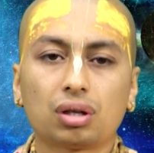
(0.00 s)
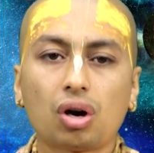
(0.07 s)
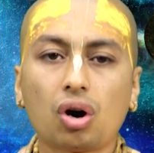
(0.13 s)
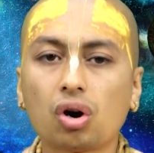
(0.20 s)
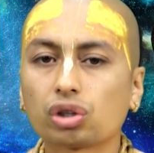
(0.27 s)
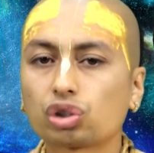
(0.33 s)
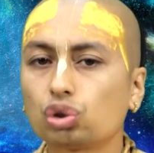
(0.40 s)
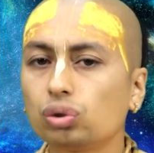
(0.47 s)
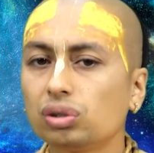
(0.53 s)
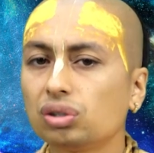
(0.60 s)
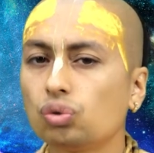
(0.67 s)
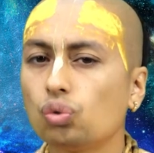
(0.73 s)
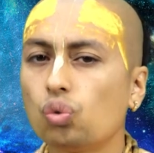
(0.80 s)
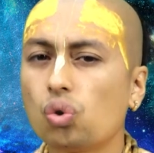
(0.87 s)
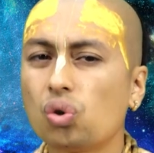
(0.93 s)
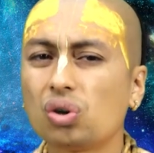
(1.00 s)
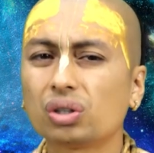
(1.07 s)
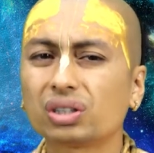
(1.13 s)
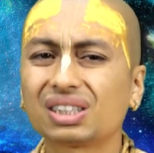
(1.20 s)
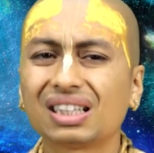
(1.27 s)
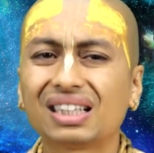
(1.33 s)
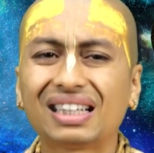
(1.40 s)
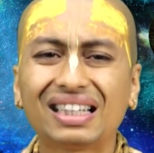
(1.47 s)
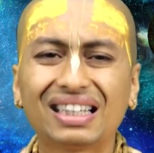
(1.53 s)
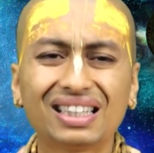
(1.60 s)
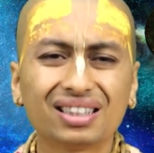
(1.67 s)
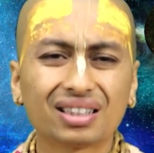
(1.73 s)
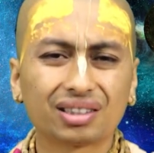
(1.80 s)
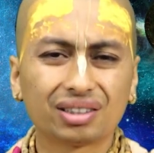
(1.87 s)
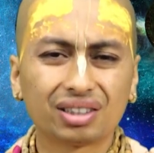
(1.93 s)
Arjuna was
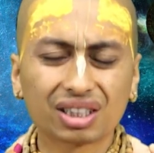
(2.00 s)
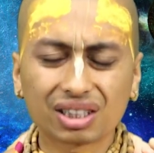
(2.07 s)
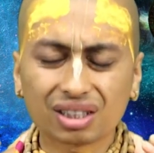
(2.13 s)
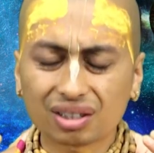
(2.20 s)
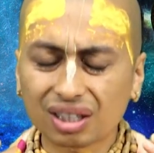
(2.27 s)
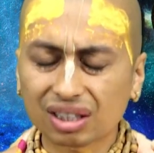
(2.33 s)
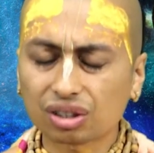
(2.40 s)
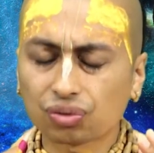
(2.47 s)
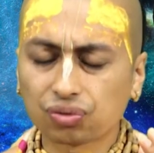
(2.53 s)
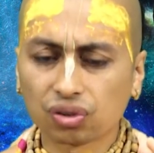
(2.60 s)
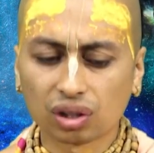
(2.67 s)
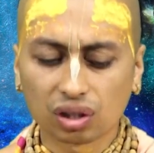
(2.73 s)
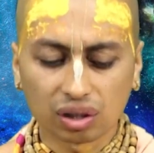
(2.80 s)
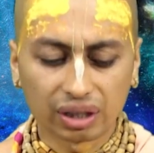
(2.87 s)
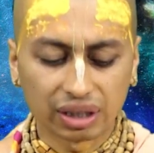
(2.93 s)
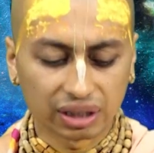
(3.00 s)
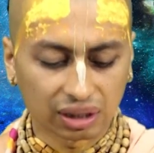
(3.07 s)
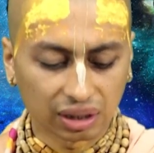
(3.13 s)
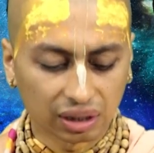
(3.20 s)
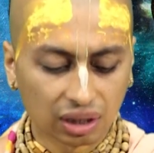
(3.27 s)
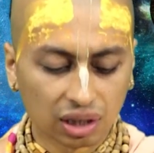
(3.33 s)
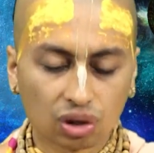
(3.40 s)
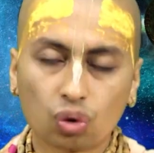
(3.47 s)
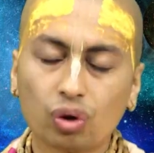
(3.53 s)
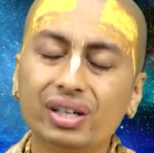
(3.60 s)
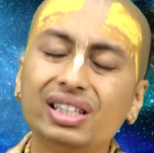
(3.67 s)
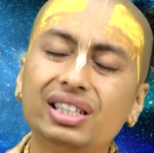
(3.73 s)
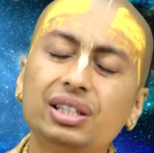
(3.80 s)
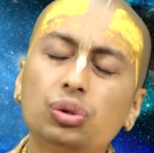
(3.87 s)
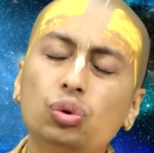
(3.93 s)
in a distressful condition,
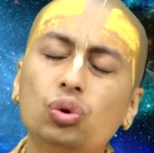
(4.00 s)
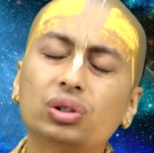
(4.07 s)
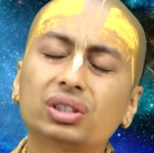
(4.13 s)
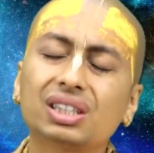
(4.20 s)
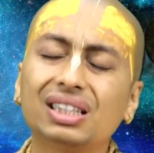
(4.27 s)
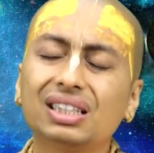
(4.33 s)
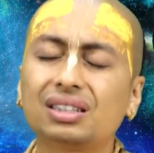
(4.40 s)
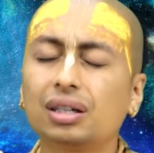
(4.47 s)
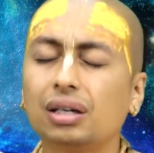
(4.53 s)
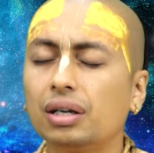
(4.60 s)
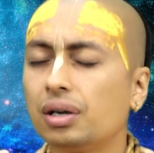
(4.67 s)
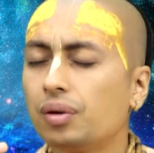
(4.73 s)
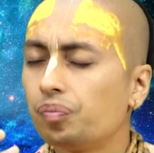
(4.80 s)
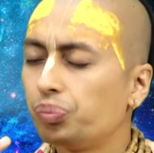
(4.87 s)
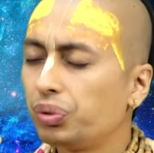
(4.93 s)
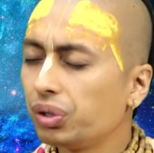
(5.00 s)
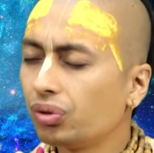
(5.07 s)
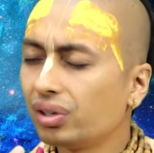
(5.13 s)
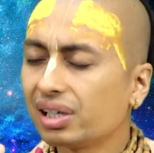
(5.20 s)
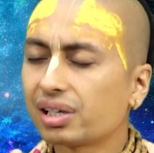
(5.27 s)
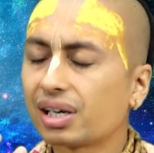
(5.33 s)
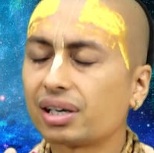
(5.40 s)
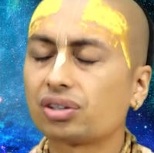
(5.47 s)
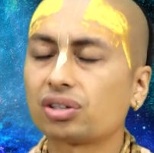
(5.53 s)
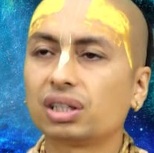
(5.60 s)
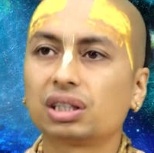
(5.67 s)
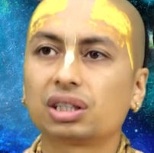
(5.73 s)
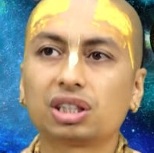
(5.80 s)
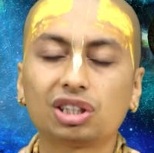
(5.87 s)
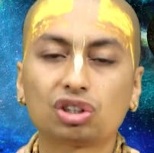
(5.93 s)
when he was in the bewildered
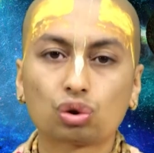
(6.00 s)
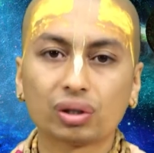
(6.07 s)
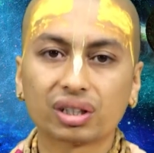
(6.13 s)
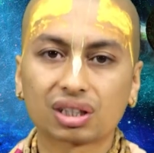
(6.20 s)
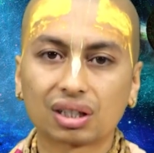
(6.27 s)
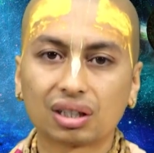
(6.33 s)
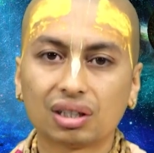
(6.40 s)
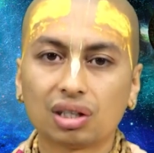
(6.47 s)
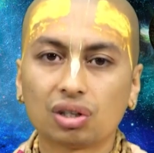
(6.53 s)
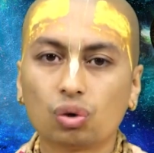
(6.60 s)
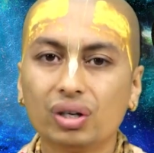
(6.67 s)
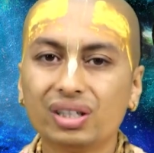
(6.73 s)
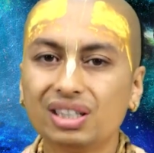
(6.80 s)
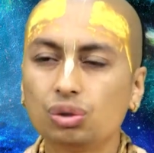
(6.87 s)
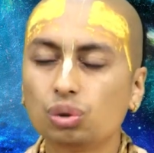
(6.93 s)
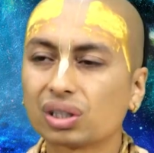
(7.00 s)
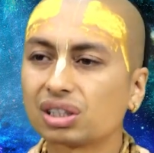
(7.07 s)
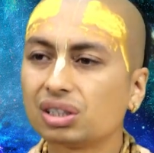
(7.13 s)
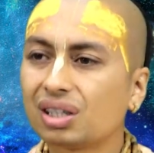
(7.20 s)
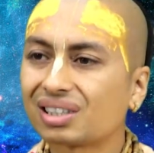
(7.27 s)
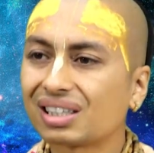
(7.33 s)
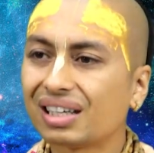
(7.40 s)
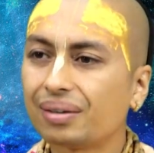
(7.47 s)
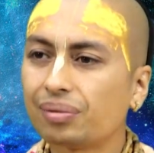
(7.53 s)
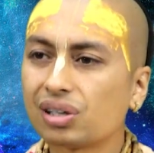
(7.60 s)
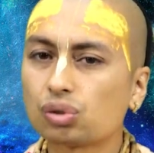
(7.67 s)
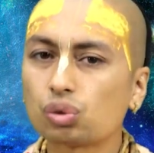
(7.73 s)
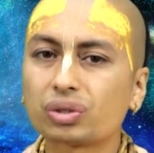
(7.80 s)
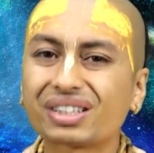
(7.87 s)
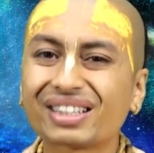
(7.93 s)
situation, when he was not
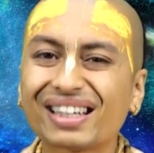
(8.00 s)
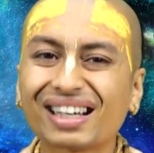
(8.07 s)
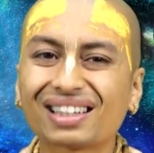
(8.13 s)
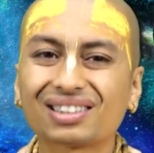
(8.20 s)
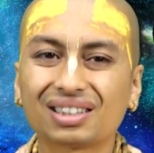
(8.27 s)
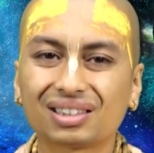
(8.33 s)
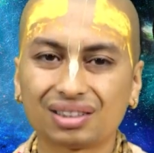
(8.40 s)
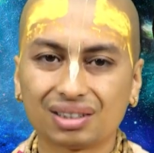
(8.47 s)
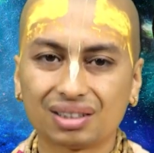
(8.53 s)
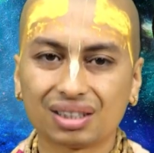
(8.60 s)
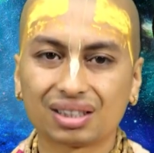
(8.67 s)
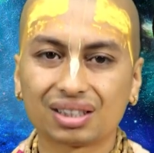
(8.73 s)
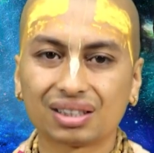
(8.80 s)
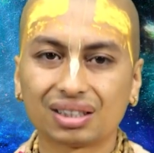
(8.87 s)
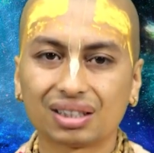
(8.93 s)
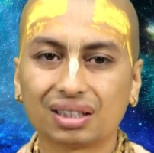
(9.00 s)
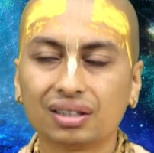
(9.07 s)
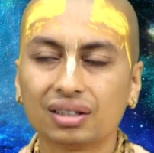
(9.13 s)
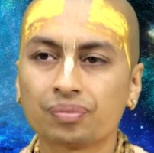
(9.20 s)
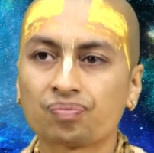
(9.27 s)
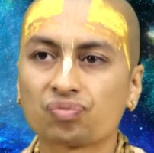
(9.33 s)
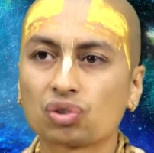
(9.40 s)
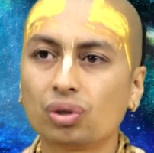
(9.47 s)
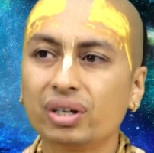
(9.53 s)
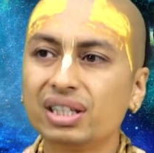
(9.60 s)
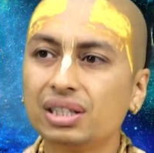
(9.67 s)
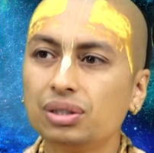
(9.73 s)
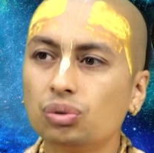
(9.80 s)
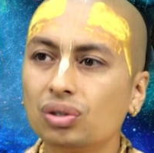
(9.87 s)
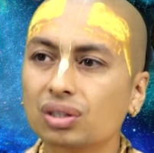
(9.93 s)
able to take the decision, when
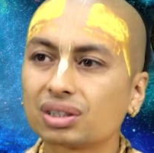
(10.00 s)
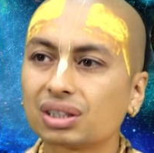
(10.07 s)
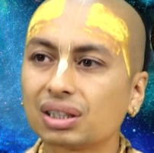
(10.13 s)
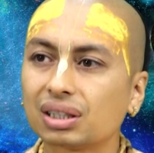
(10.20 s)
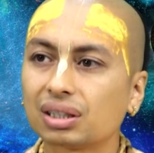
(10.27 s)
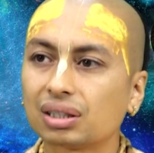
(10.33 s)
he was